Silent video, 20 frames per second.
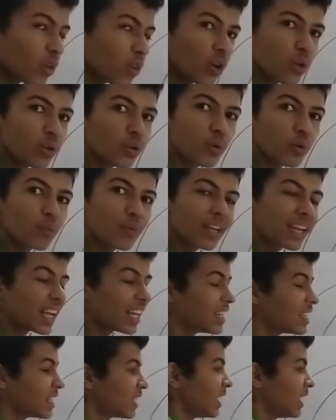So we can
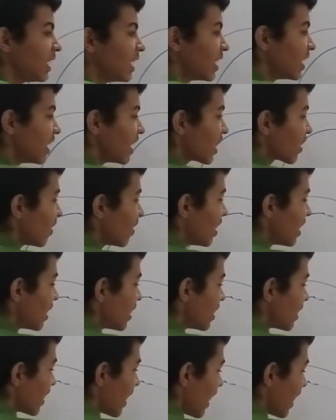see a equilateral
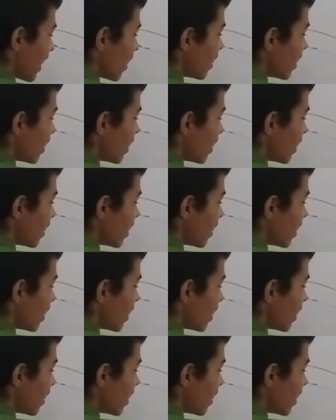triangle